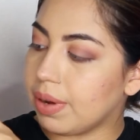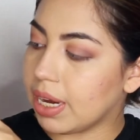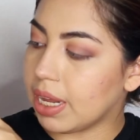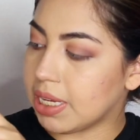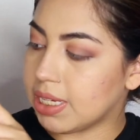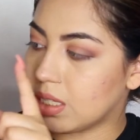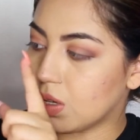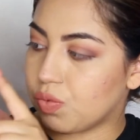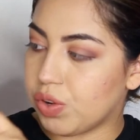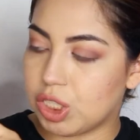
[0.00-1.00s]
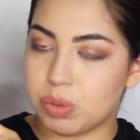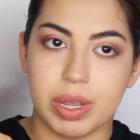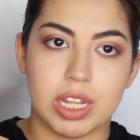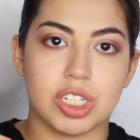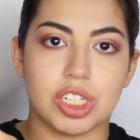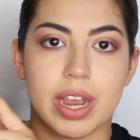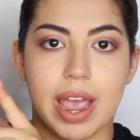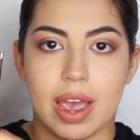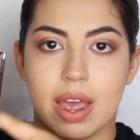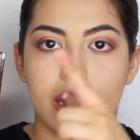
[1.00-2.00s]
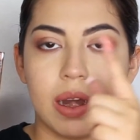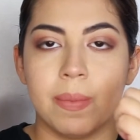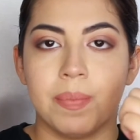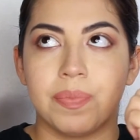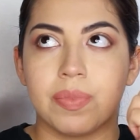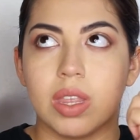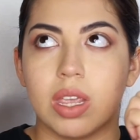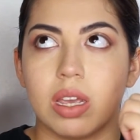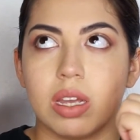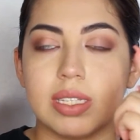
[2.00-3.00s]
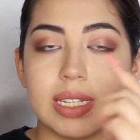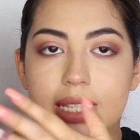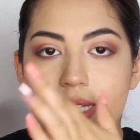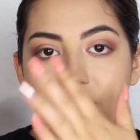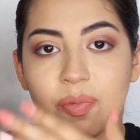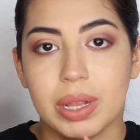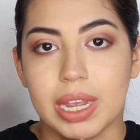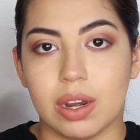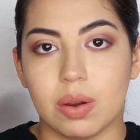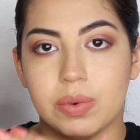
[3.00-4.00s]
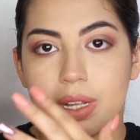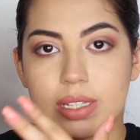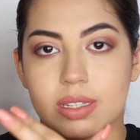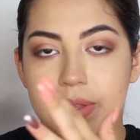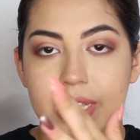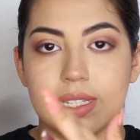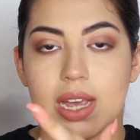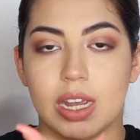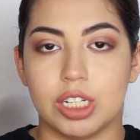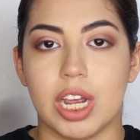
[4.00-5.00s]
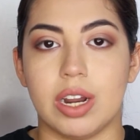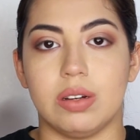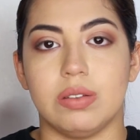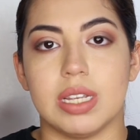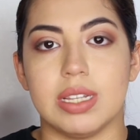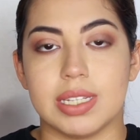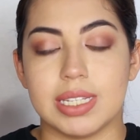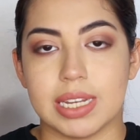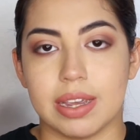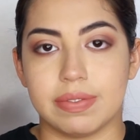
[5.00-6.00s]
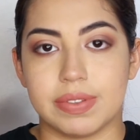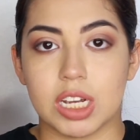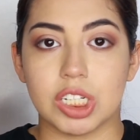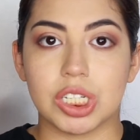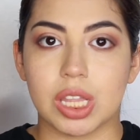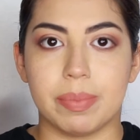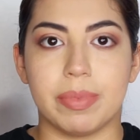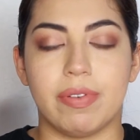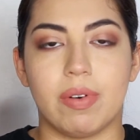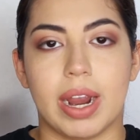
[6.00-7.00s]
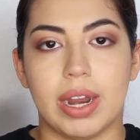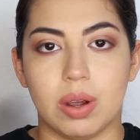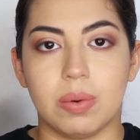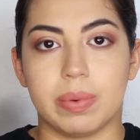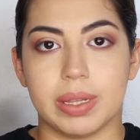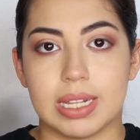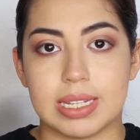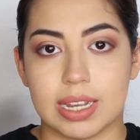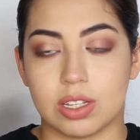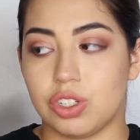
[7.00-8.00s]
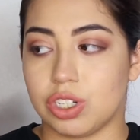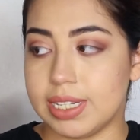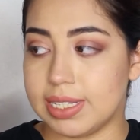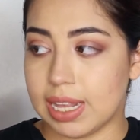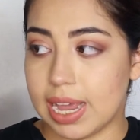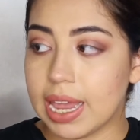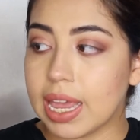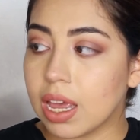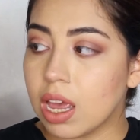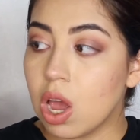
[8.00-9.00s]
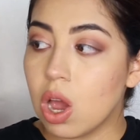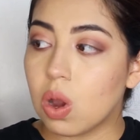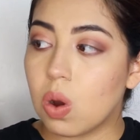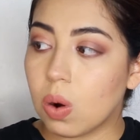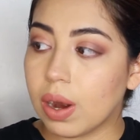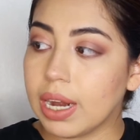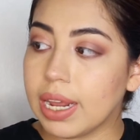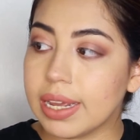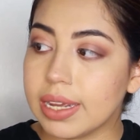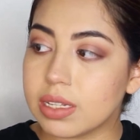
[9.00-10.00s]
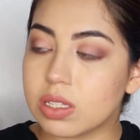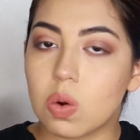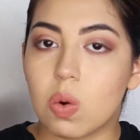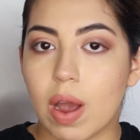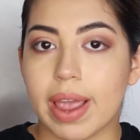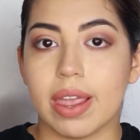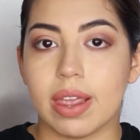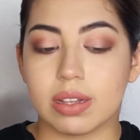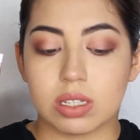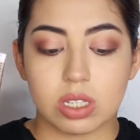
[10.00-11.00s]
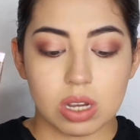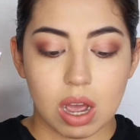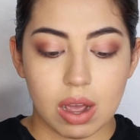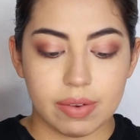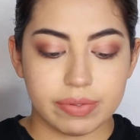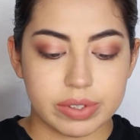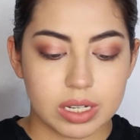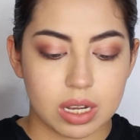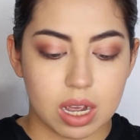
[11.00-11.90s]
it is Rich Bitch, and since I've played with some of these eyeshadows and since I've touched them before, I know what the texture is like. Courtney is quite soft.